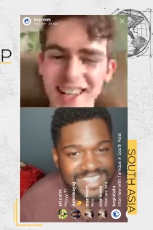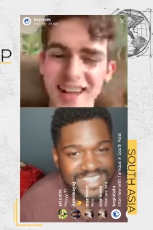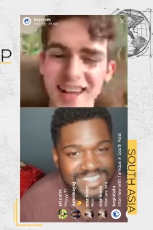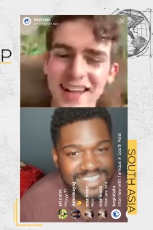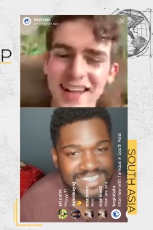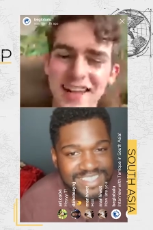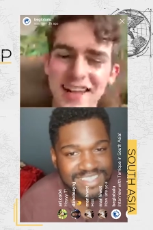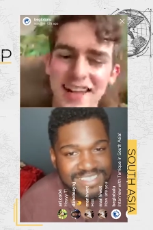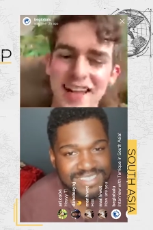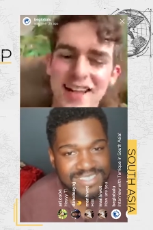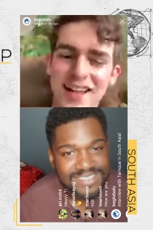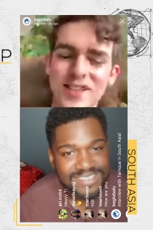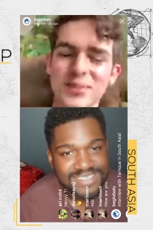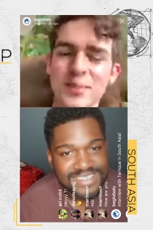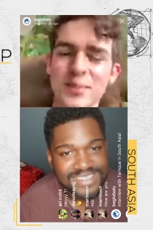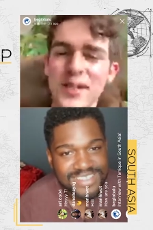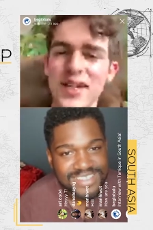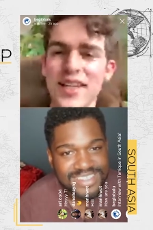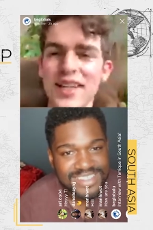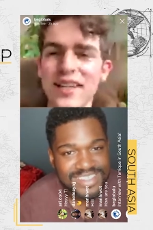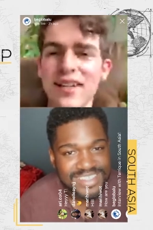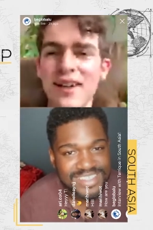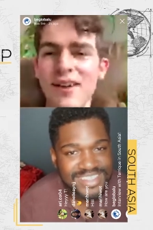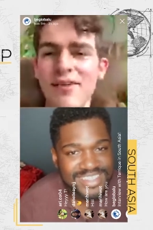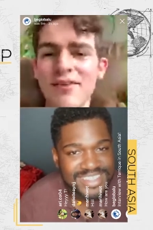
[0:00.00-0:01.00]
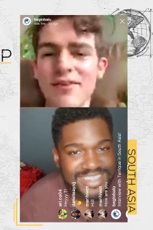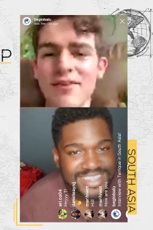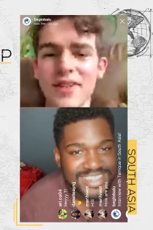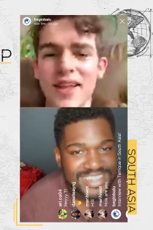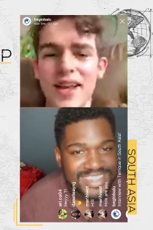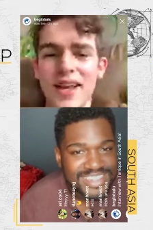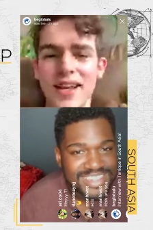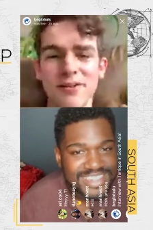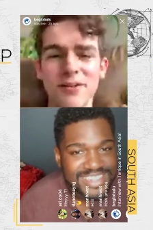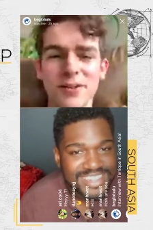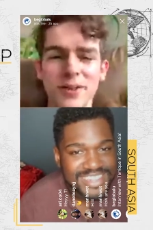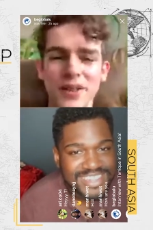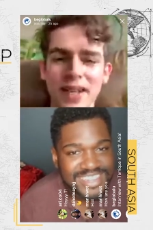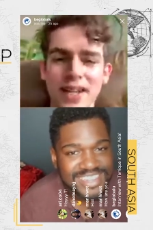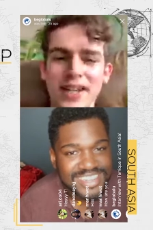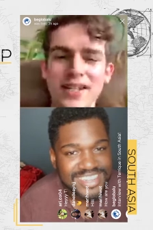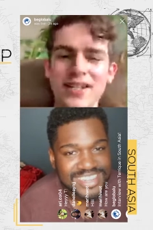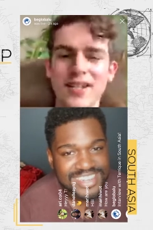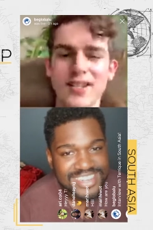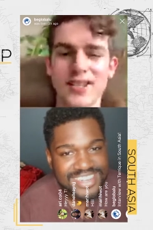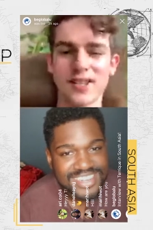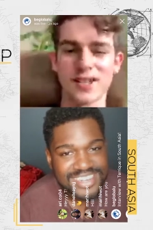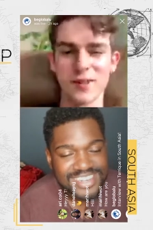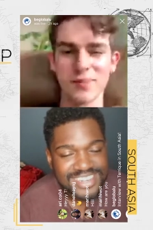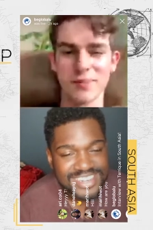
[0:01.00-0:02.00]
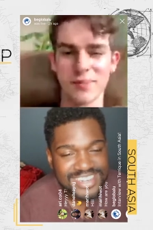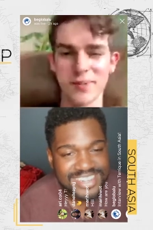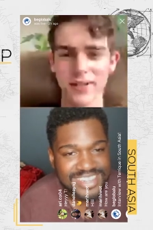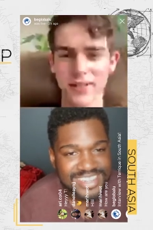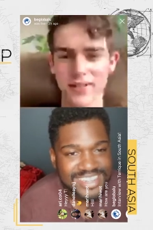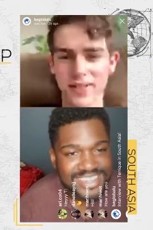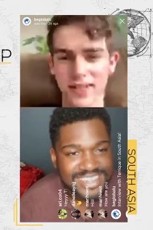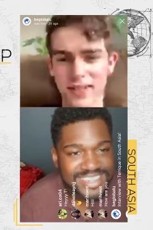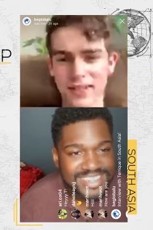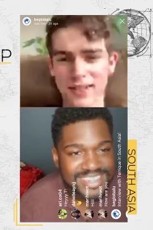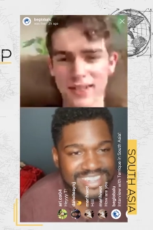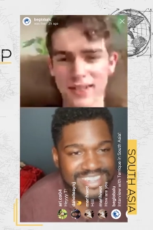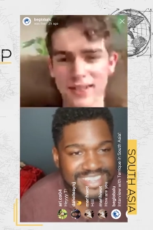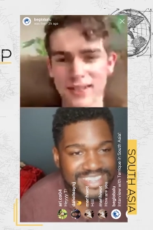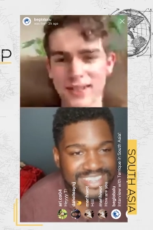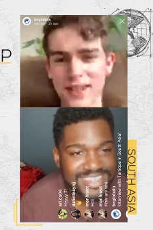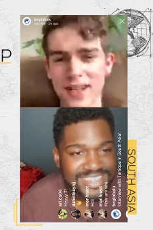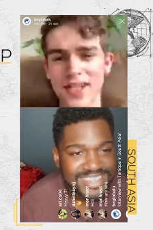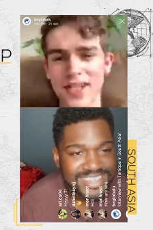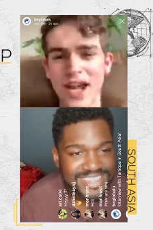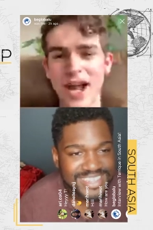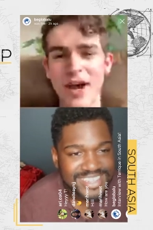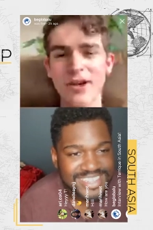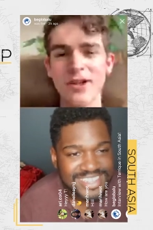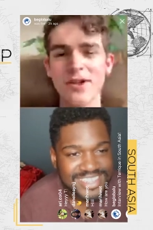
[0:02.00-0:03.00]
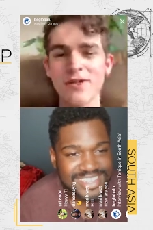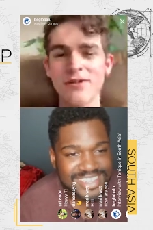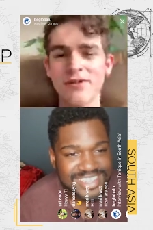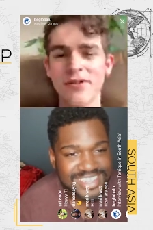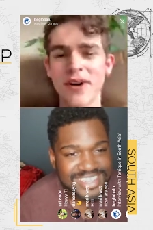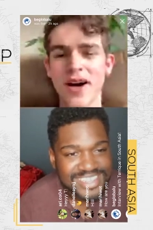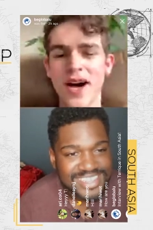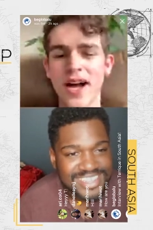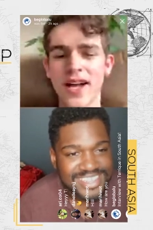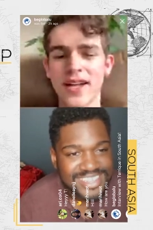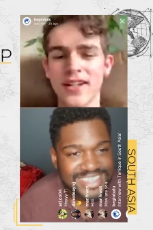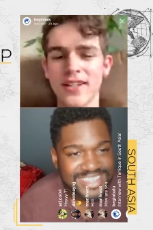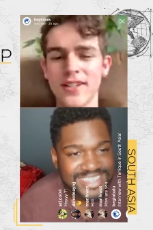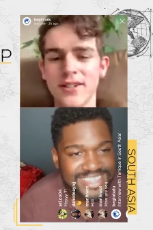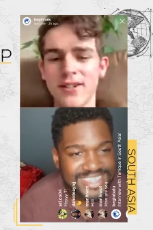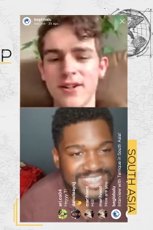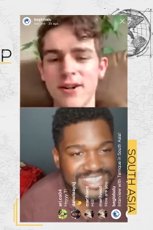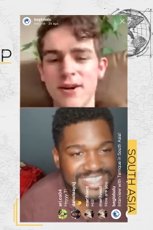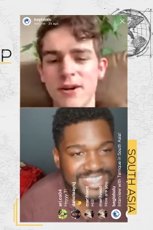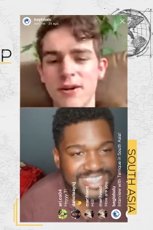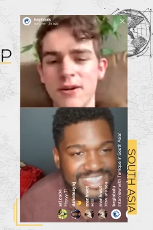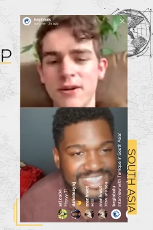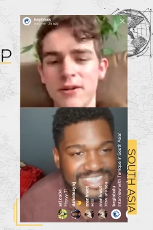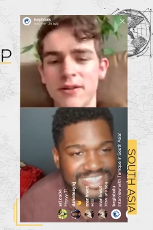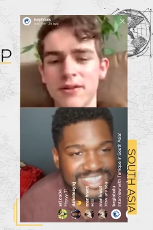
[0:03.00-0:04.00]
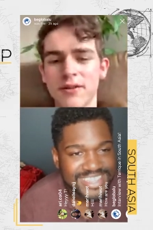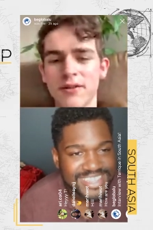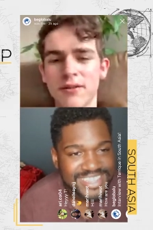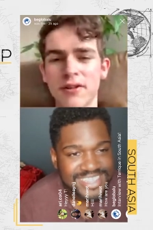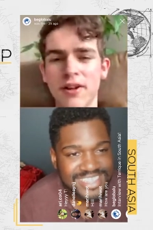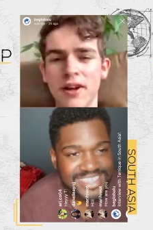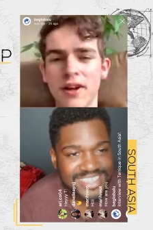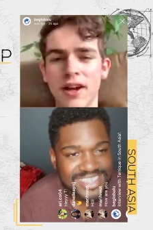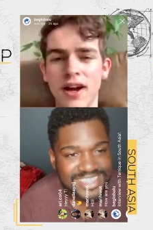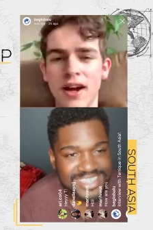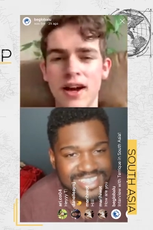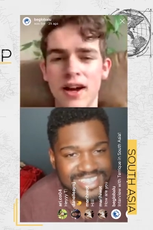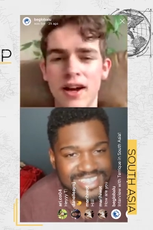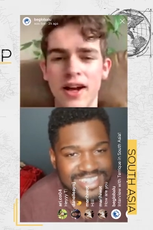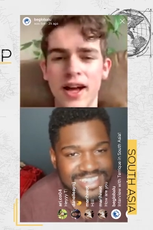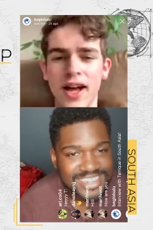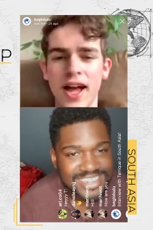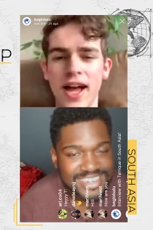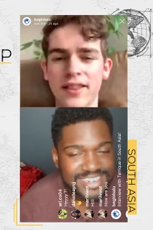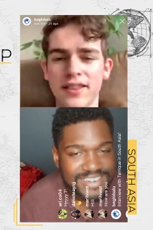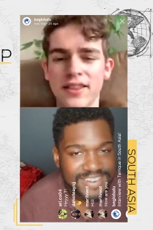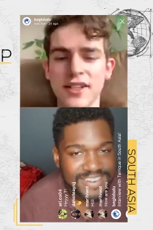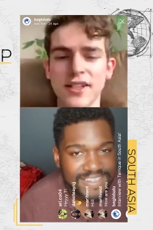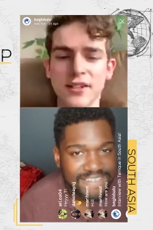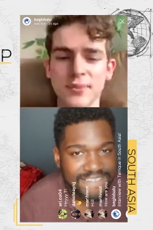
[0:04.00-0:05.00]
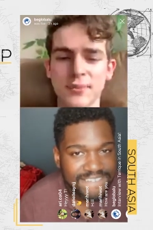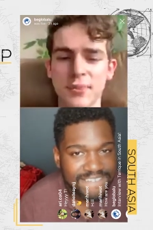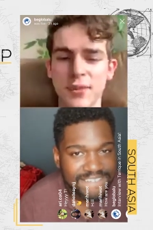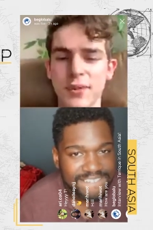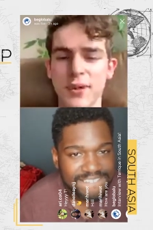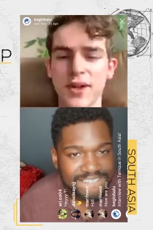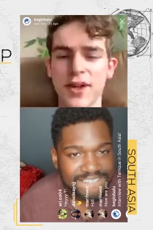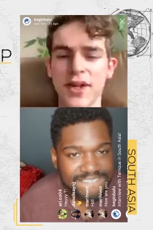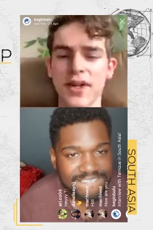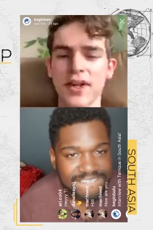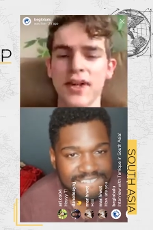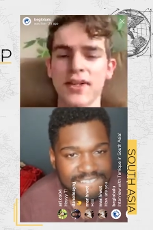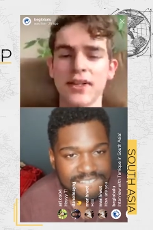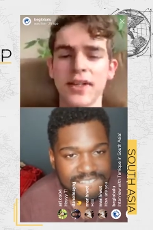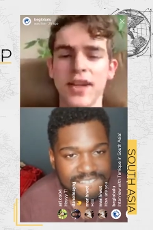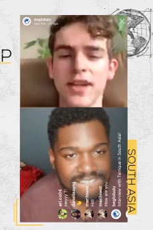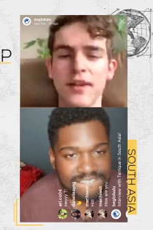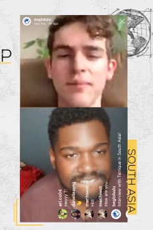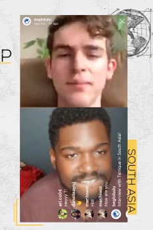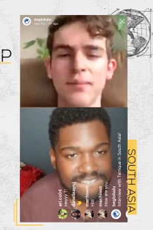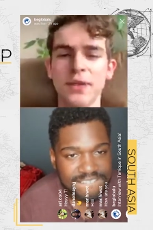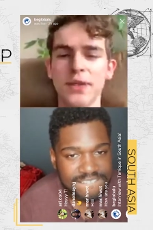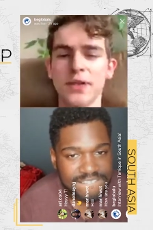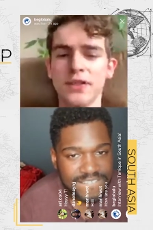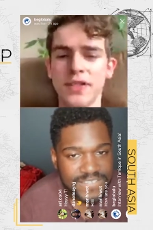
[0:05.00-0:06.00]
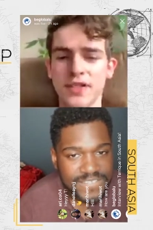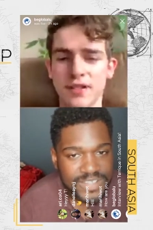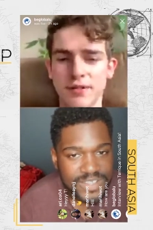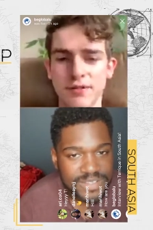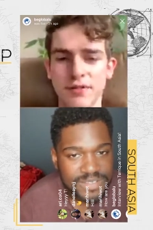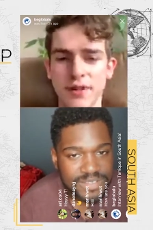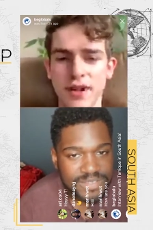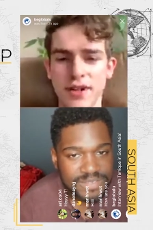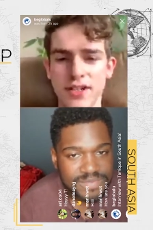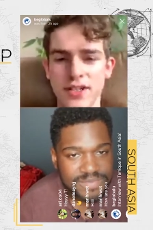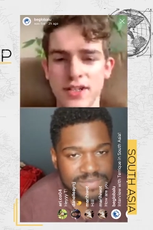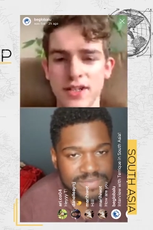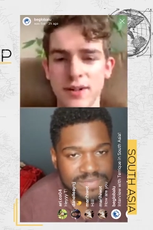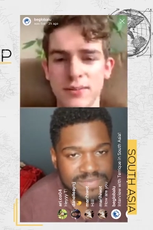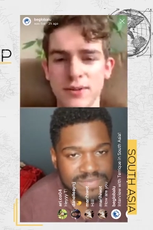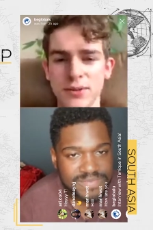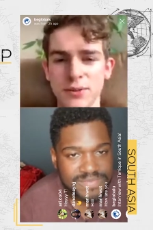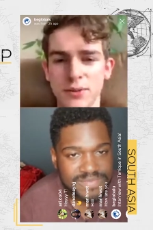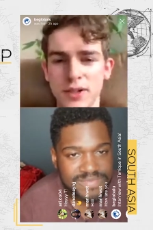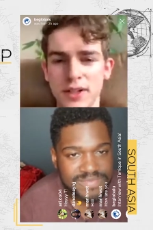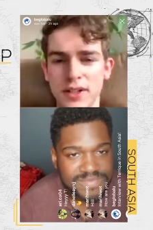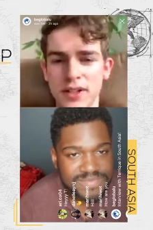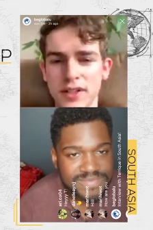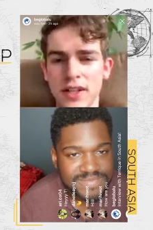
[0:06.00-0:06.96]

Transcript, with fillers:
Speaker 1: yeah, speaking of like relationship building and such, how do you find you know uh, at this point like building friendships with